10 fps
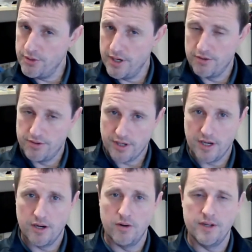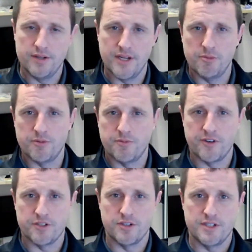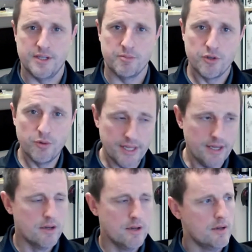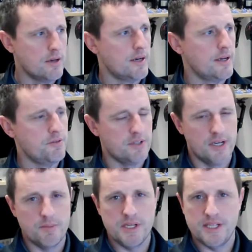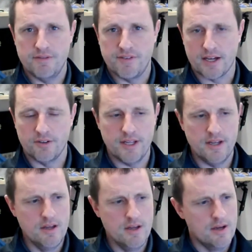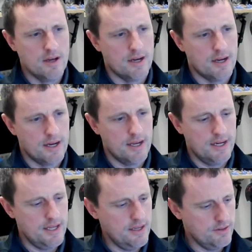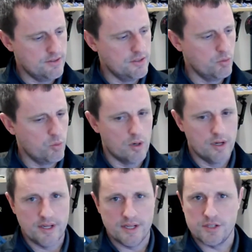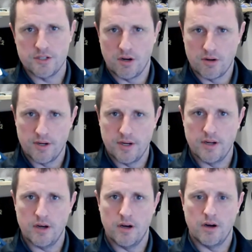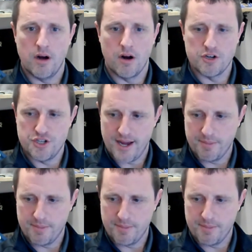2 years ago. His name was Professor Tim Cooley. He was an MET faculty, and he is the one that started our